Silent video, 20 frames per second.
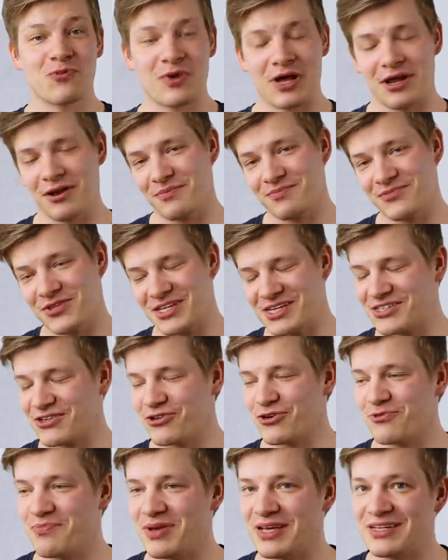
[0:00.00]
well, this
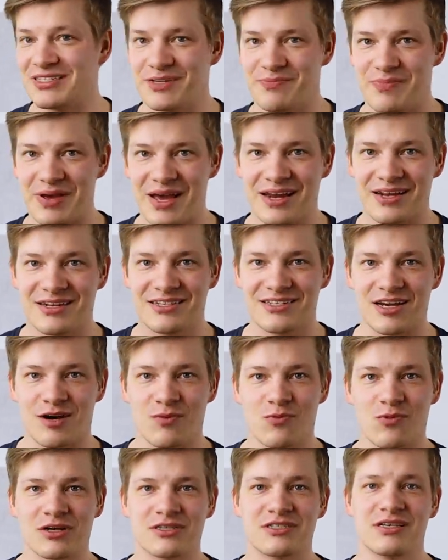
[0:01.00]
could be debated
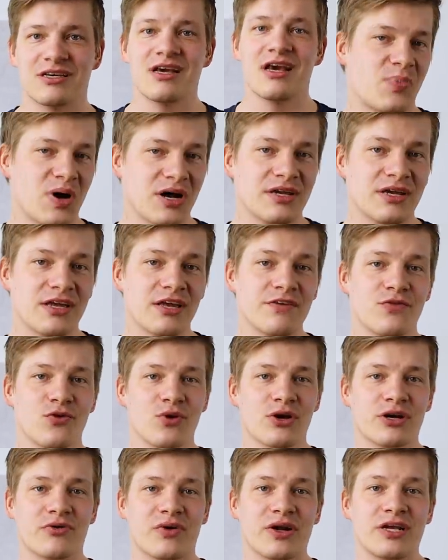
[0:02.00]
somewhat, but if
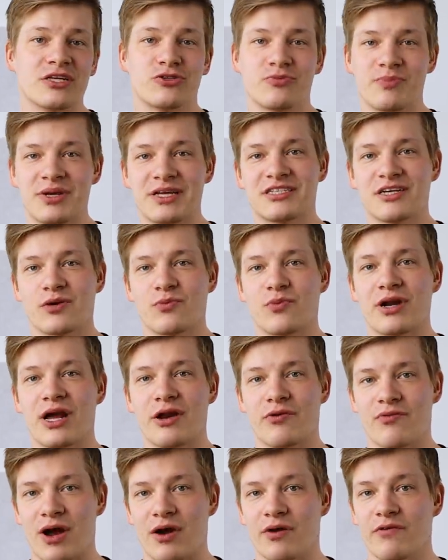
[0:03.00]
you agree to meet someone
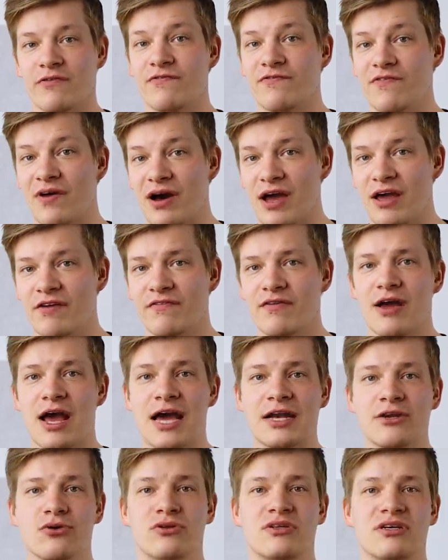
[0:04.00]
around 5
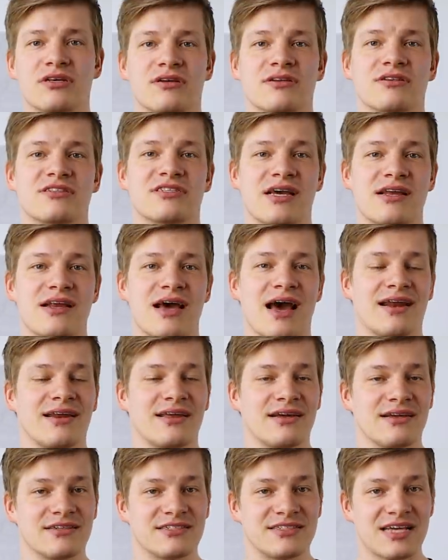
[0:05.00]
and you didn't set an
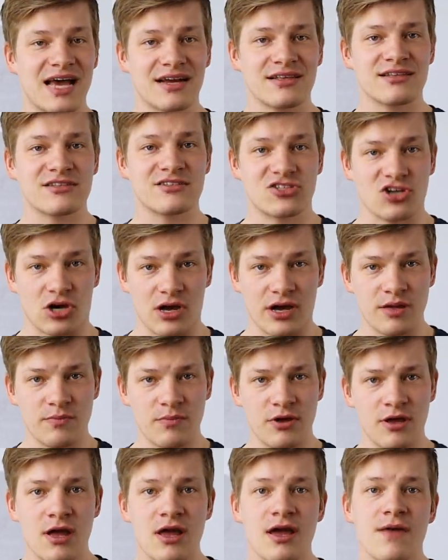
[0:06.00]
exact
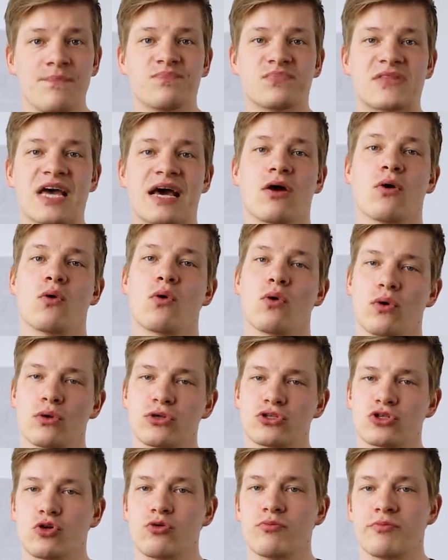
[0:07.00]
time, that
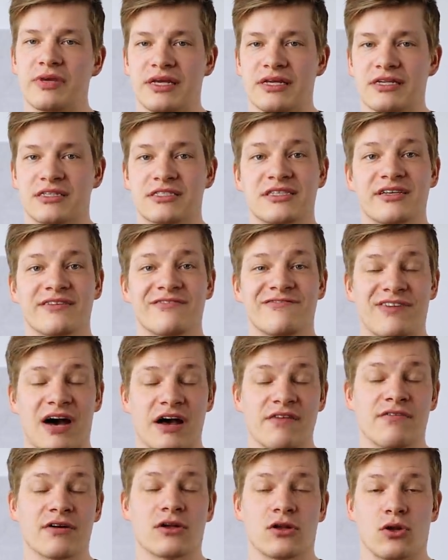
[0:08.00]
also means
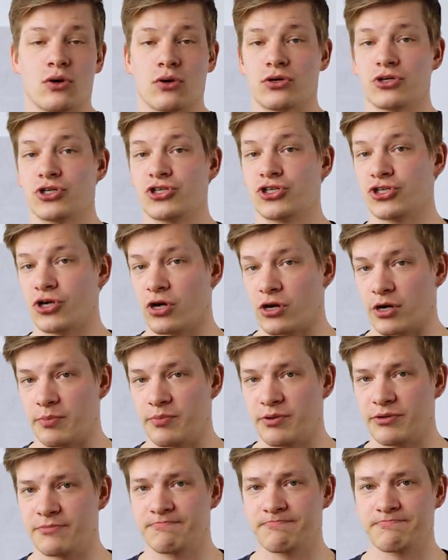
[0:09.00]
5 o'clock
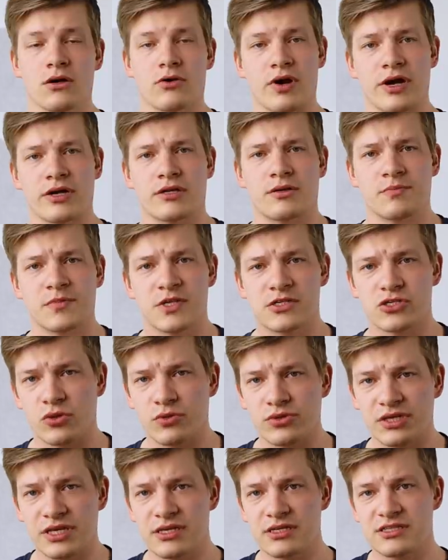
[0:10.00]
sharp. Alright,
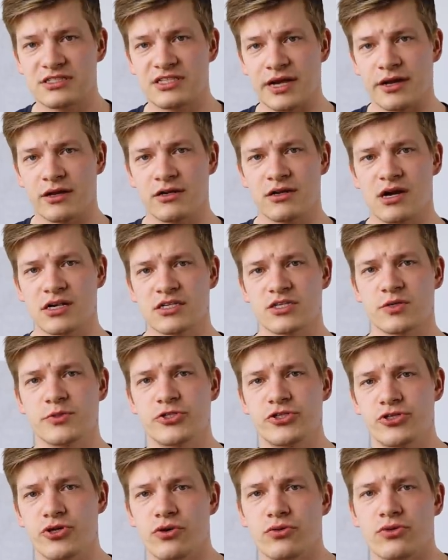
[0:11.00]
so the second custom
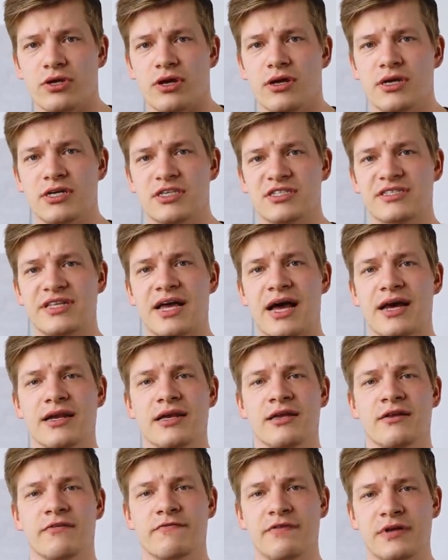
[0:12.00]
to note is that
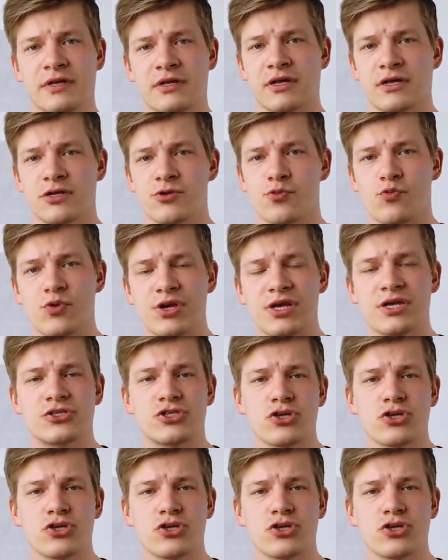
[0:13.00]
in Finland, we